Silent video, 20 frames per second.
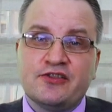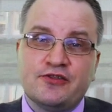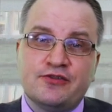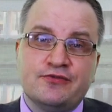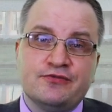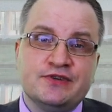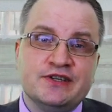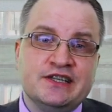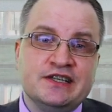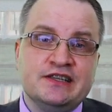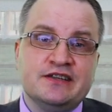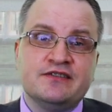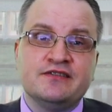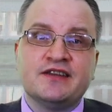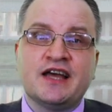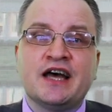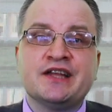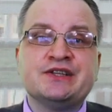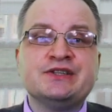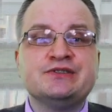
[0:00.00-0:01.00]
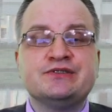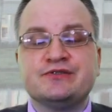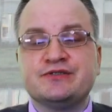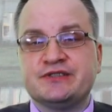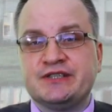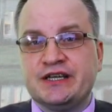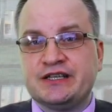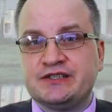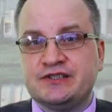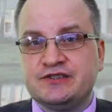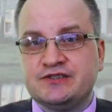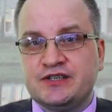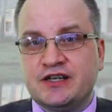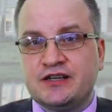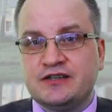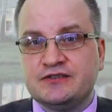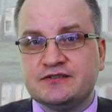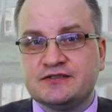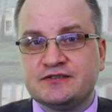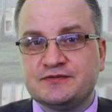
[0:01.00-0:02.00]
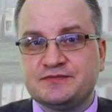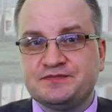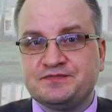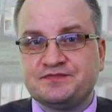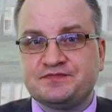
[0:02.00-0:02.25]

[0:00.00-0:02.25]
3 non-intersecting channels.